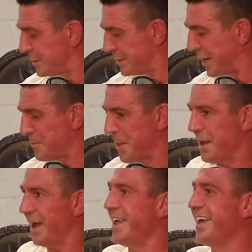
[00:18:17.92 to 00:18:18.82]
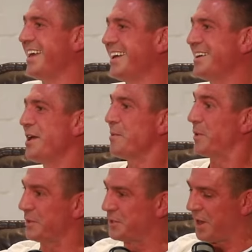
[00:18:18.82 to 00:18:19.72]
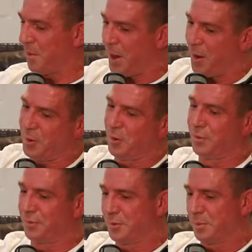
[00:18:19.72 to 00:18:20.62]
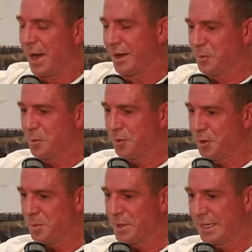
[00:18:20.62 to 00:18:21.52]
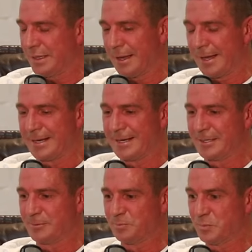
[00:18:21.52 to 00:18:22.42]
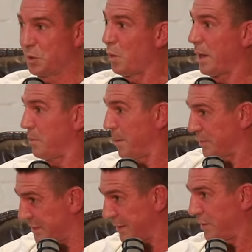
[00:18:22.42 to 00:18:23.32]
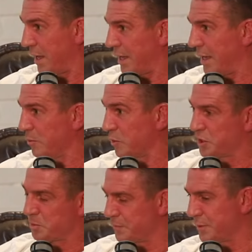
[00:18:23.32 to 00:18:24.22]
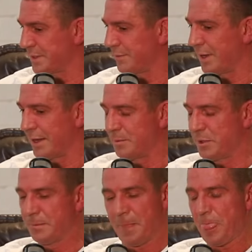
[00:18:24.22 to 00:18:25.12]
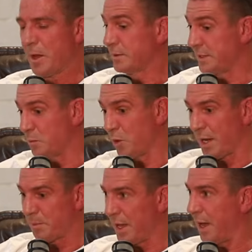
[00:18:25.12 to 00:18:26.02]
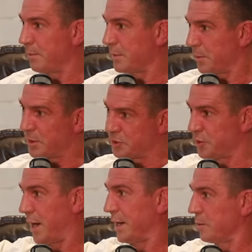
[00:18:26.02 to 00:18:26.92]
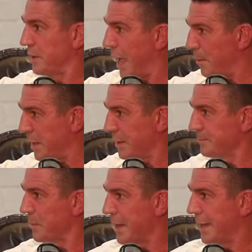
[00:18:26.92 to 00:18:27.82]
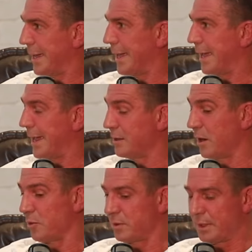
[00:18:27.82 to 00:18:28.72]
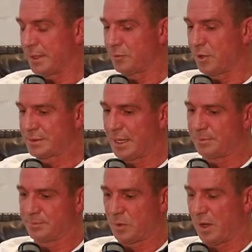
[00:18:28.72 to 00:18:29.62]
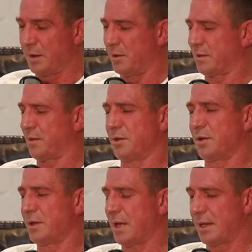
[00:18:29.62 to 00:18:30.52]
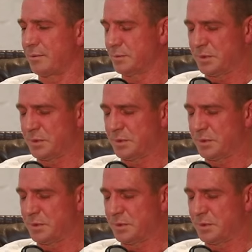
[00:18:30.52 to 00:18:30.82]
It was like, but it turned out Barry Hall threw a bucket of water on me to wake me up at 7 a.m. or just before 7 a.m. and didn't wake me up. He went to training without me, and I rocked up. I had like 38